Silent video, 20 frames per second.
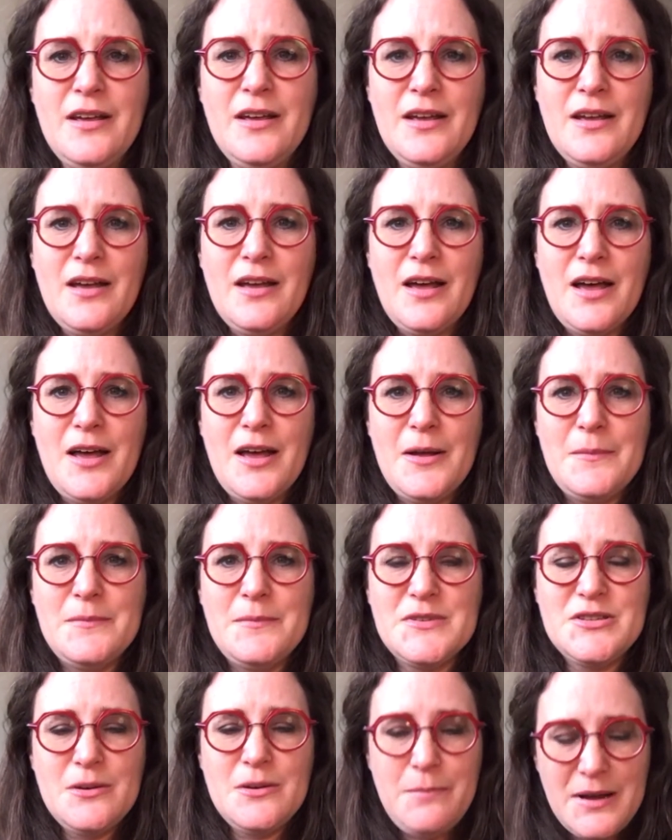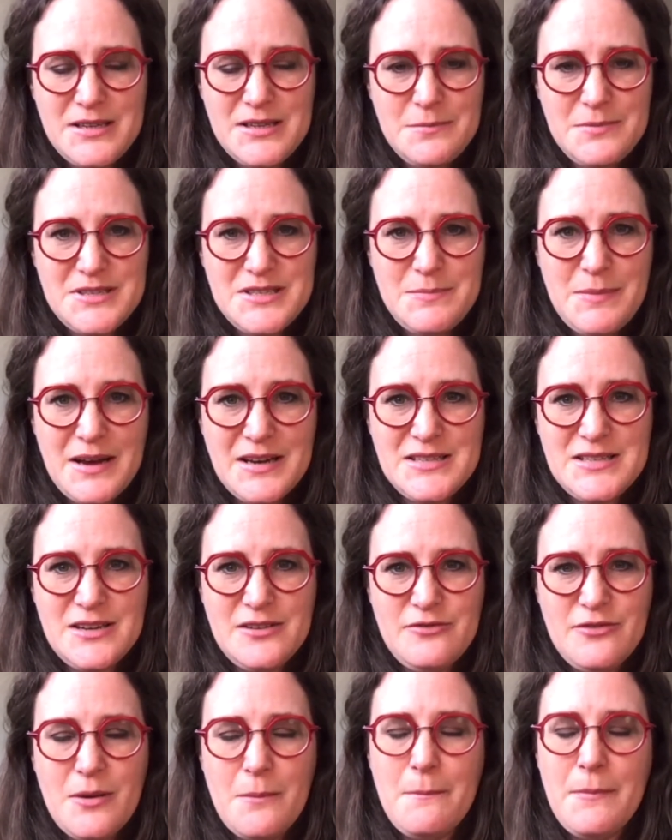So a better
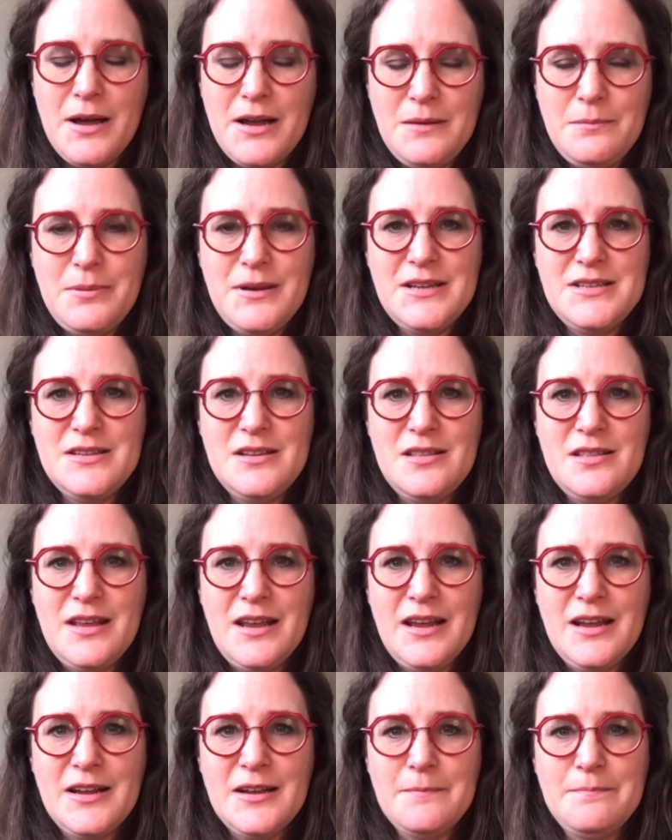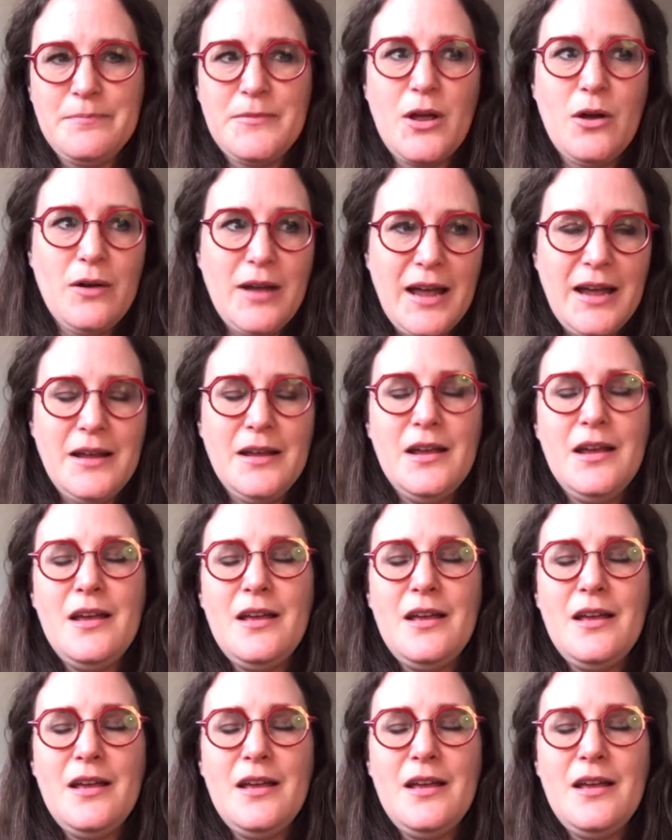perspective might be to think, okay,